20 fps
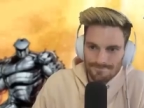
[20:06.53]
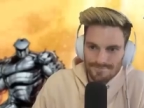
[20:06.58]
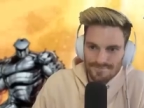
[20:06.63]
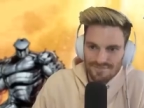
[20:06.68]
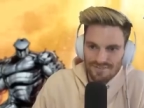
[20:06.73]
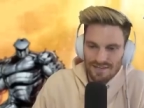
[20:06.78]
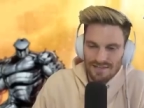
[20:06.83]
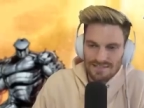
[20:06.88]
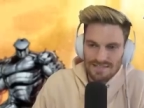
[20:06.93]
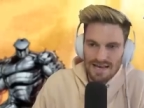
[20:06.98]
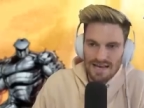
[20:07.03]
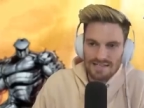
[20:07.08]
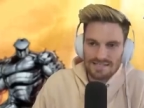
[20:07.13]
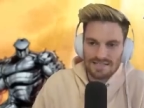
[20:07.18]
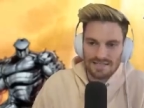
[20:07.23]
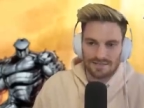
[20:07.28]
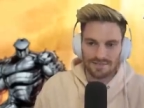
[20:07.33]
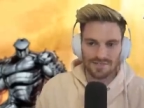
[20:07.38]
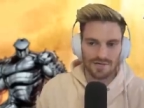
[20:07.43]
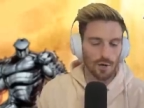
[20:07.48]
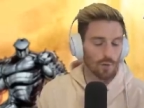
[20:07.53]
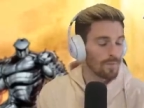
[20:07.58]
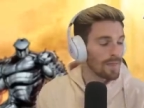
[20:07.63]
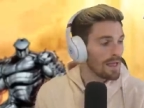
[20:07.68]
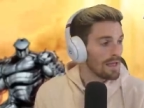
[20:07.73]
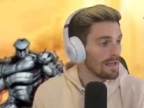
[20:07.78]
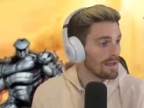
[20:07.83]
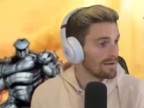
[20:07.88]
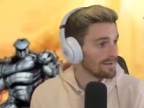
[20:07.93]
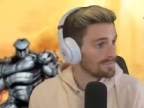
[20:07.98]
Fantastic. So
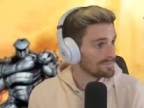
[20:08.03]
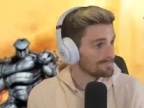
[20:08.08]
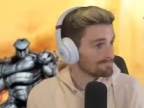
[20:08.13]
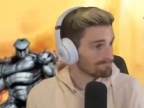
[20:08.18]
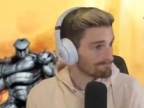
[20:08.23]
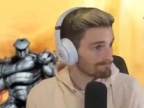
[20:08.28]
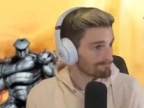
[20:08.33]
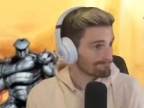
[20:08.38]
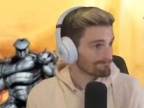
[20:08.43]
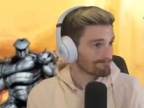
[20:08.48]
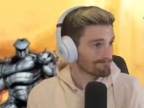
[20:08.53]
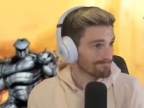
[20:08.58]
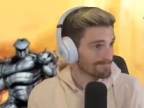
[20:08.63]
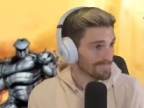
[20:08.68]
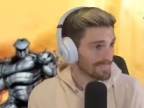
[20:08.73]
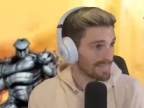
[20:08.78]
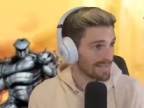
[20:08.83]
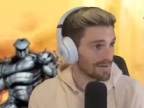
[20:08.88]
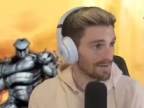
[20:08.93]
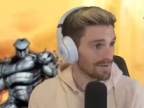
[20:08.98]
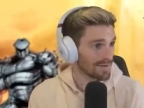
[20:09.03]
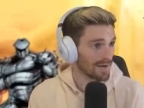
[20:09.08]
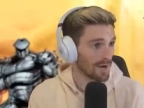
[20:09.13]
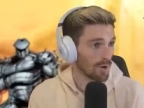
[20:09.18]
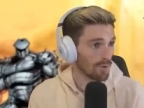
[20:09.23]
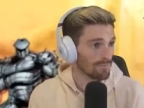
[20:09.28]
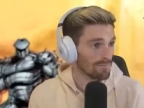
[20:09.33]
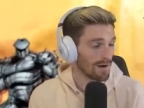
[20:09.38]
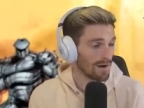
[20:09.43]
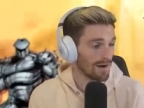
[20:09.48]
there you
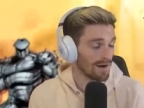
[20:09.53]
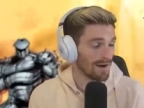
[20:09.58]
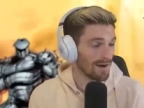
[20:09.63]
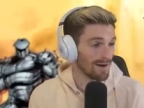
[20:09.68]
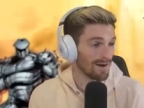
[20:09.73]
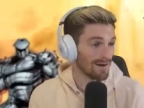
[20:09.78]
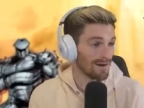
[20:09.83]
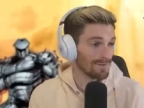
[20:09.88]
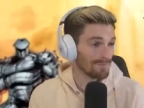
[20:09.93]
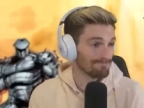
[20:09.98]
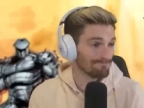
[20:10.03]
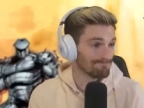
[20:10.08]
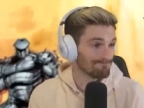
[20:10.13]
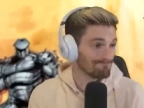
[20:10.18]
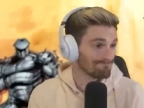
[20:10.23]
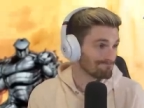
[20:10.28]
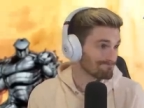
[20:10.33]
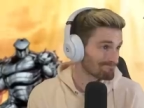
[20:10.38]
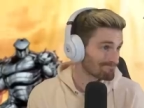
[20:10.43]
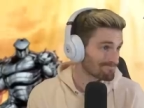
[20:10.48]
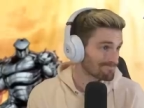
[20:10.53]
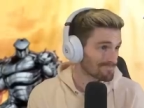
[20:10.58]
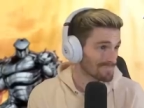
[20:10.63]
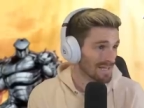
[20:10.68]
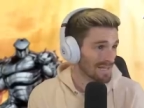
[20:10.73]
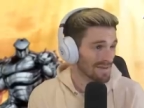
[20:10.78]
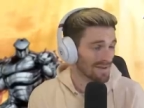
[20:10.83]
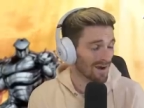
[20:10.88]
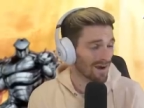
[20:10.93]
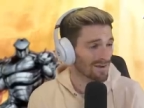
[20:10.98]
go. Um,
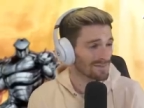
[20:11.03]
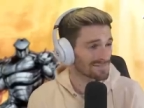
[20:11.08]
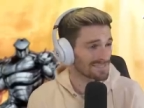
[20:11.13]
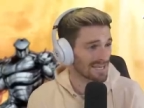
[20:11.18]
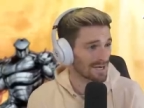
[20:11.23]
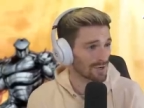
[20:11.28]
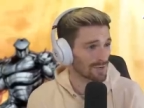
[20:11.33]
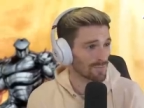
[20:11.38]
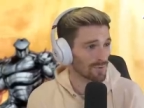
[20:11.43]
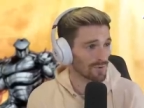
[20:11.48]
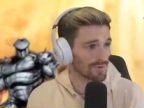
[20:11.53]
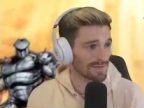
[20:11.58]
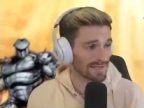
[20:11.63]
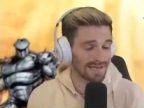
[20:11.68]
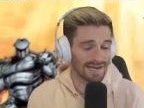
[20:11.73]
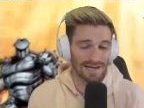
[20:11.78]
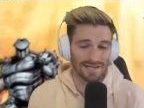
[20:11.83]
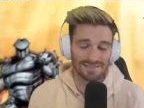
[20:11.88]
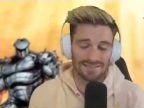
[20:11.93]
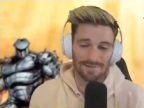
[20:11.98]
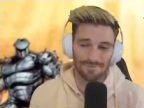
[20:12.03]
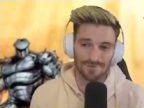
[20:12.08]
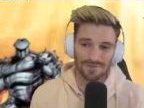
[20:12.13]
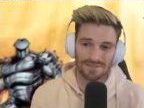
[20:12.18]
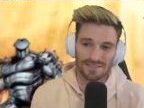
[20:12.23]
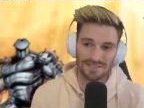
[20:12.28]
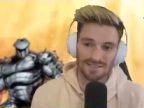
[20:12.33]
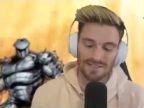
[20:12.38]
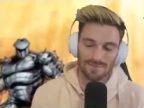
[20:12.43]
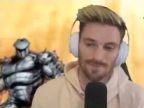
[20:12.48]
not terrible. The guy definitely
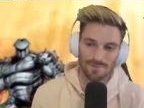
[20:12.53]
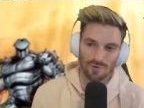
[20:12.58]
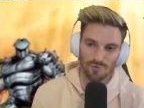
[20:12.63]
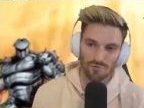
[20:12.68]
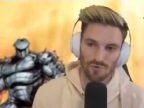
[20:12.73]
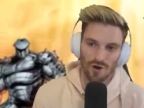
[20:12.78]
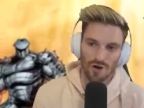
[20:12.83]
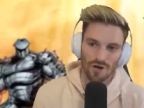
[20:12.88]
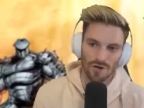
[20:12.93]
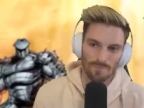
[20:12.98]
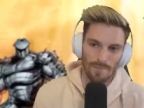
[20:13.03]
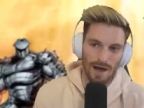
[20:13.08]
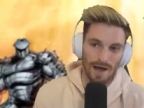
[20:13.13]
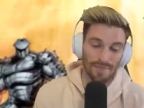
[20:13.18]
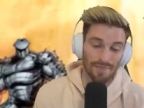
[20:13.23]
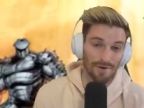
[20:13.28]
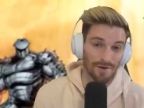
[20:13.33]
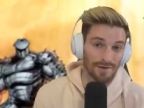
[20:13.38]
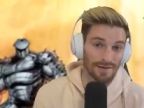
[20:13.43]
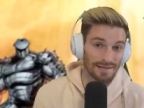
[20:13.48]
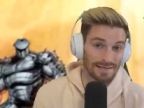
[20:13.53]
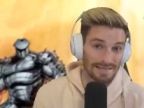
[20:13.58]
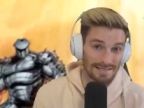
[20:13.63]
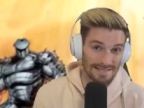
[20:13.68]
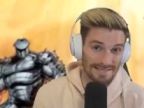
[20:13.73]
did some wrong math on his